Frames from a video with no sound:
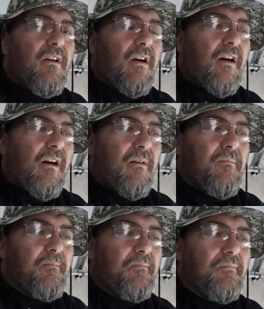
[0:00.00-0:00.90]

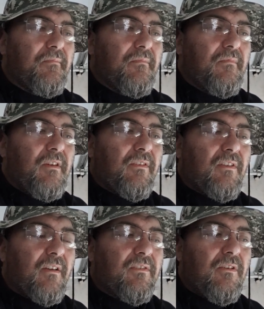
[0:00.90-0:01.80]
Um, it's
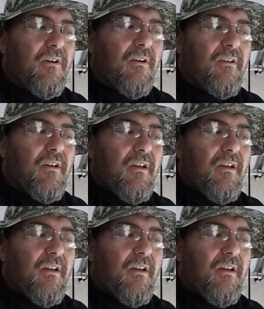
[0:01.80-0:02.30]
not too hard.